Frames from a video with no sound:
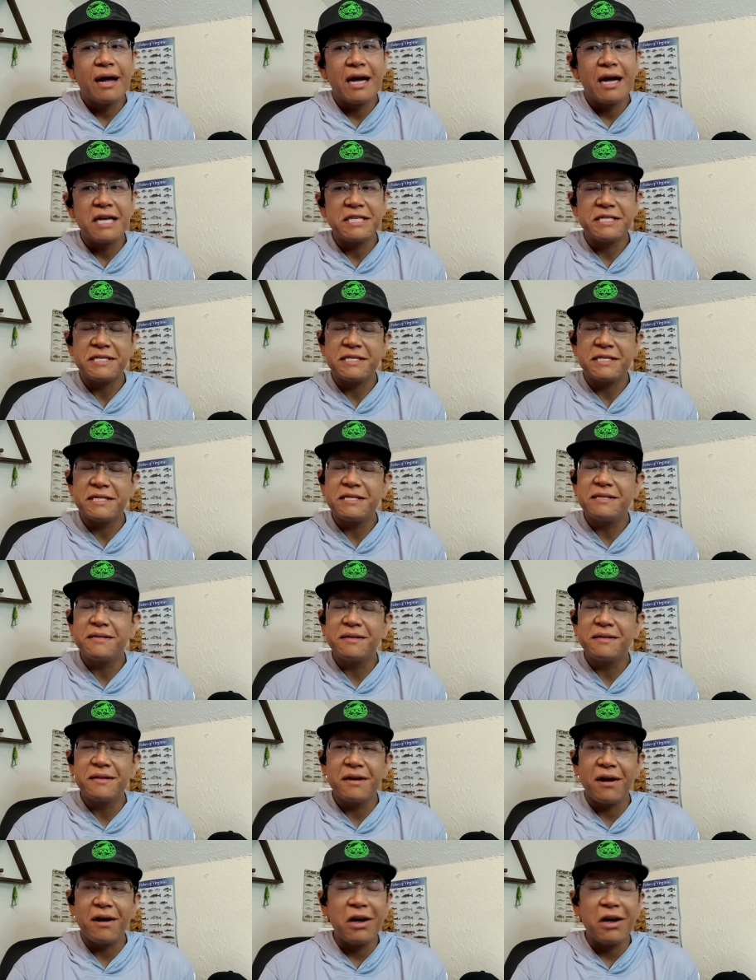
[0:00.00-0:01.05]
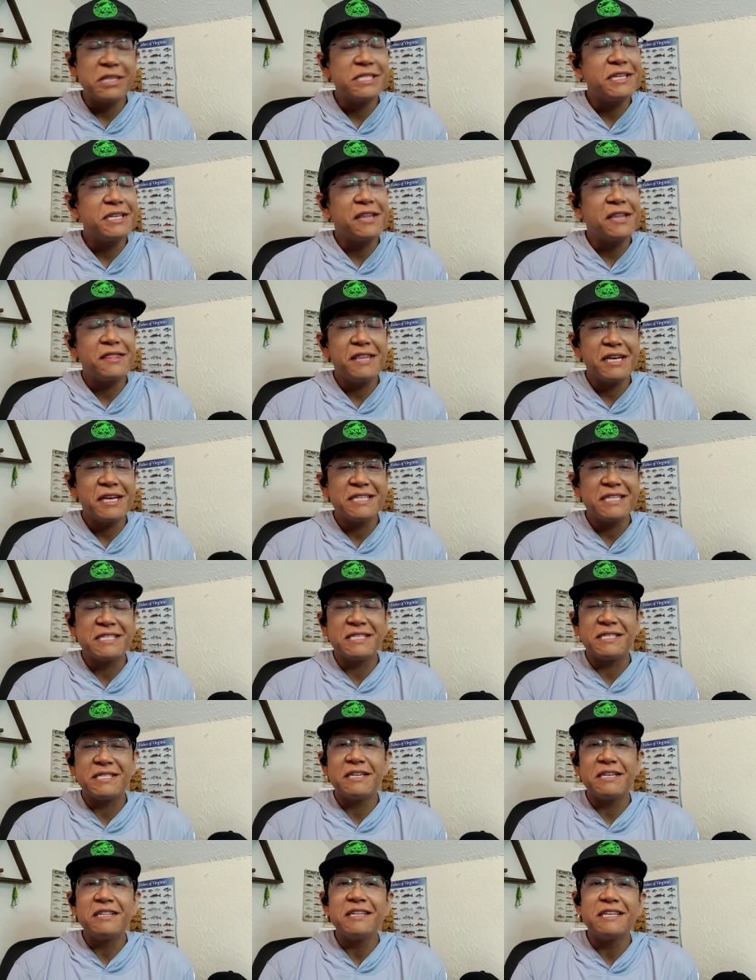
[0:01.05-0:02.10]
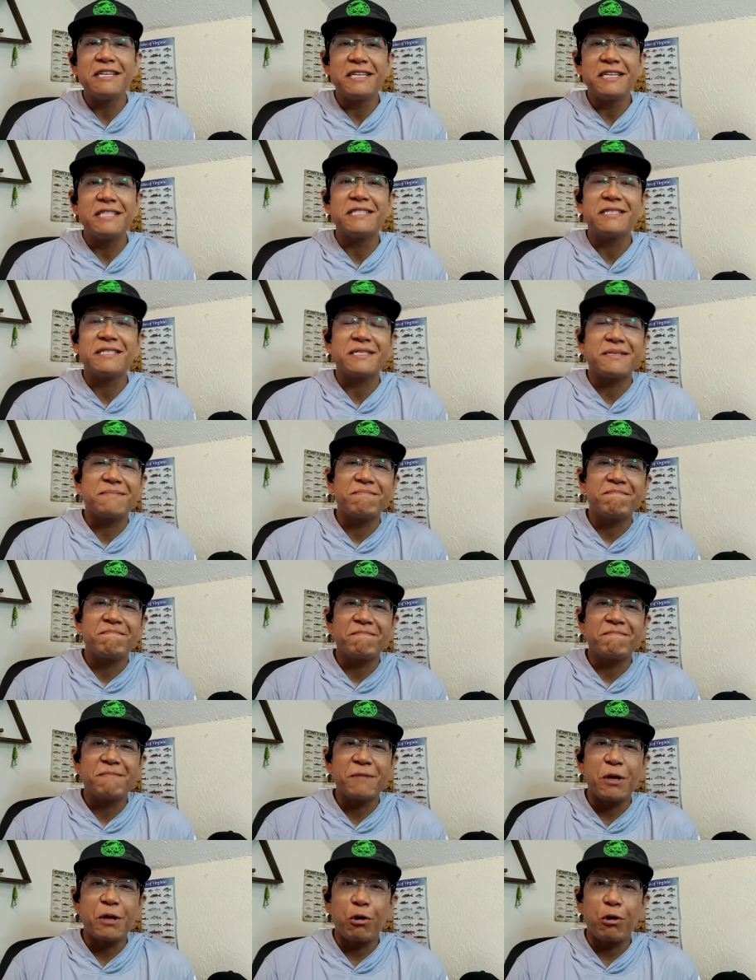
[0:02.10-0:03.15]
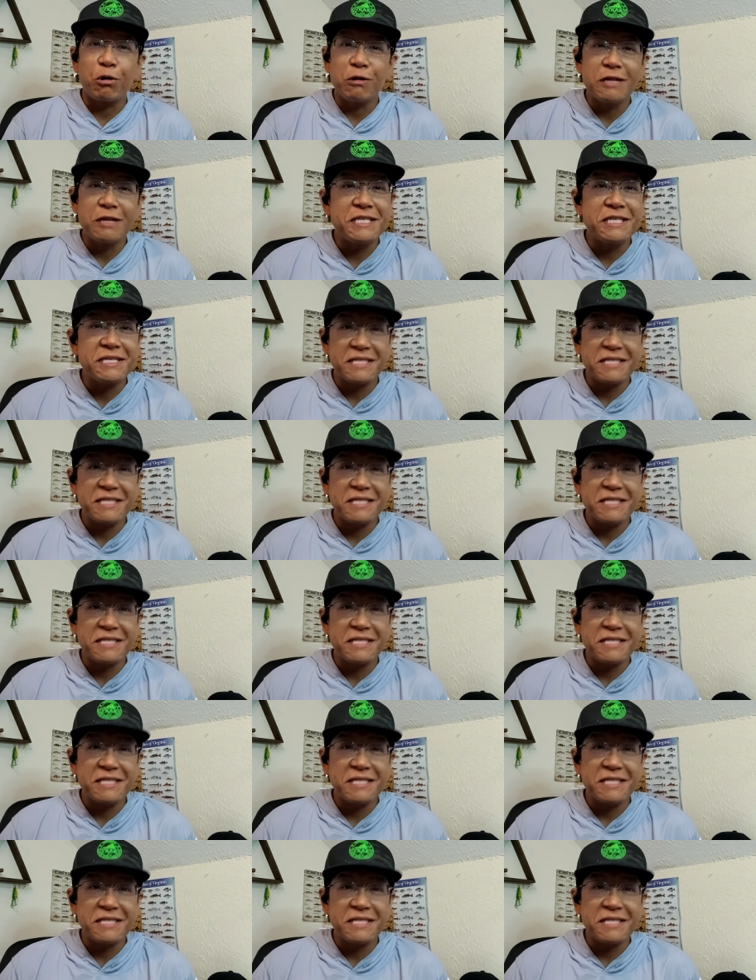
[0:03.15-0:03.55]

I honestly, I think it's still in its early